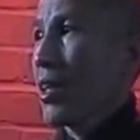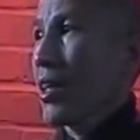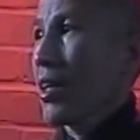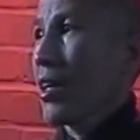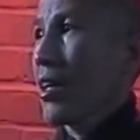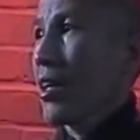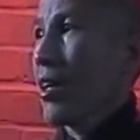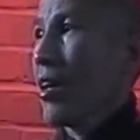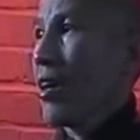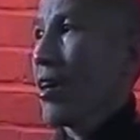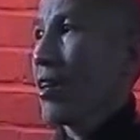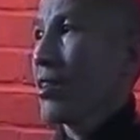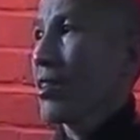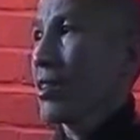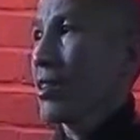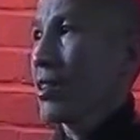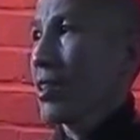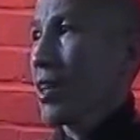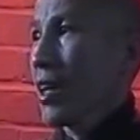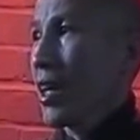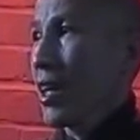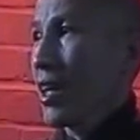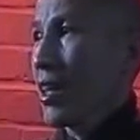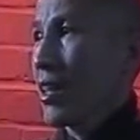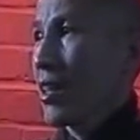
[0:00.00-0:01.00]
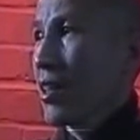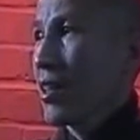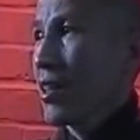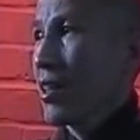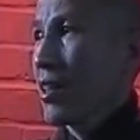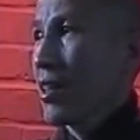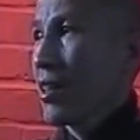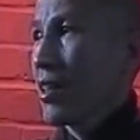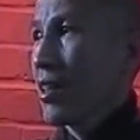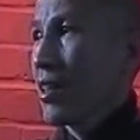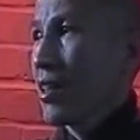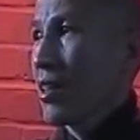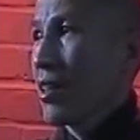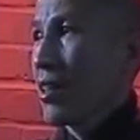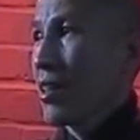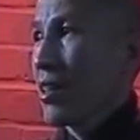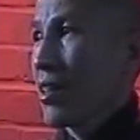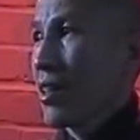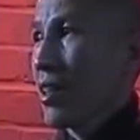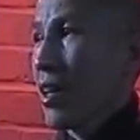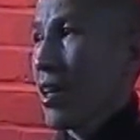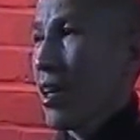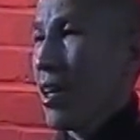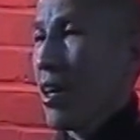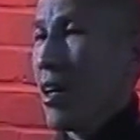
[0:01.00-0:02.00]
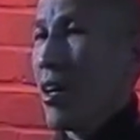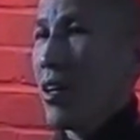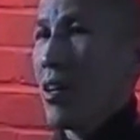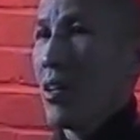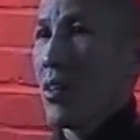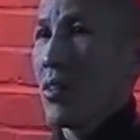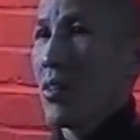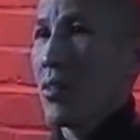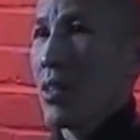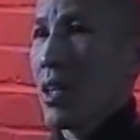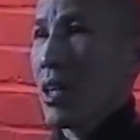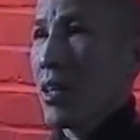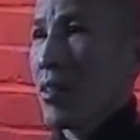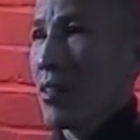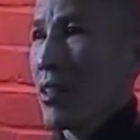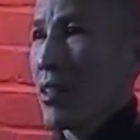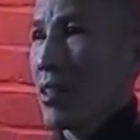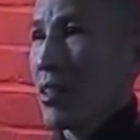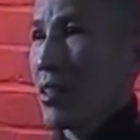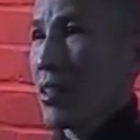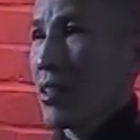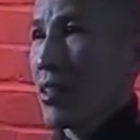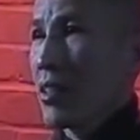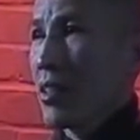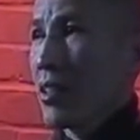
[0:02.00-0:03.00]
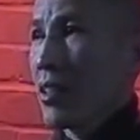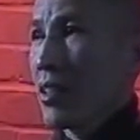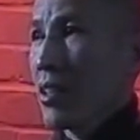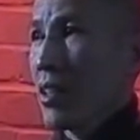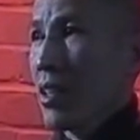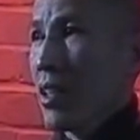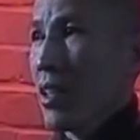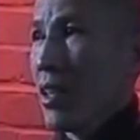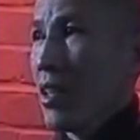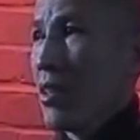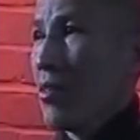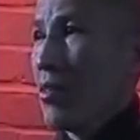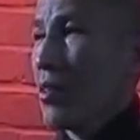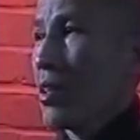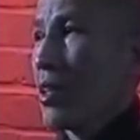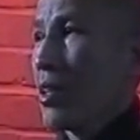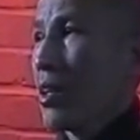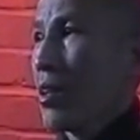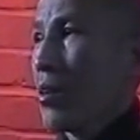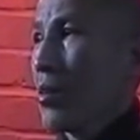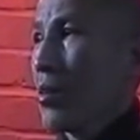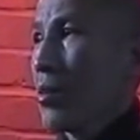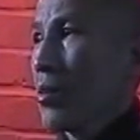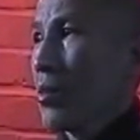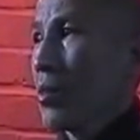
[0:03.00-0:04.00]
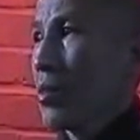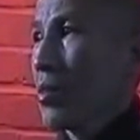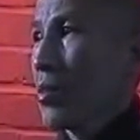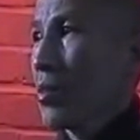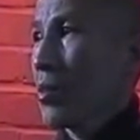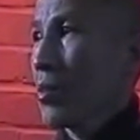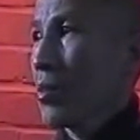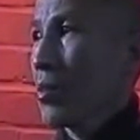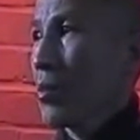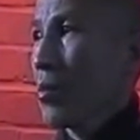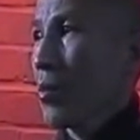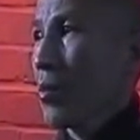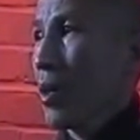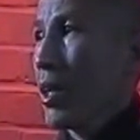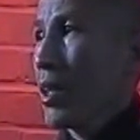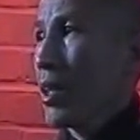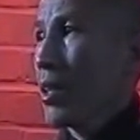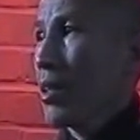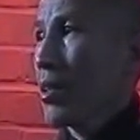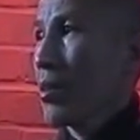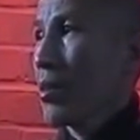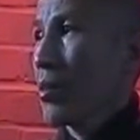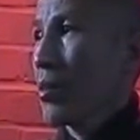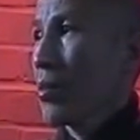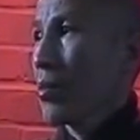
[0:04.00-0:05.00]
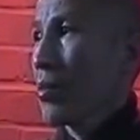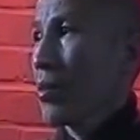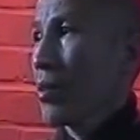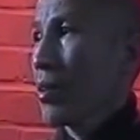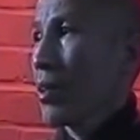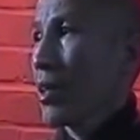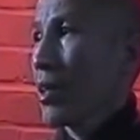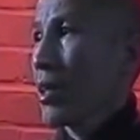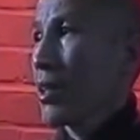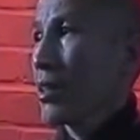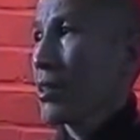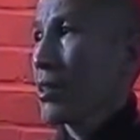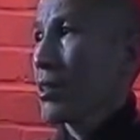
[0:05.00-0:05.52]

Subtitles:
but it's there all the time, all around us, even though when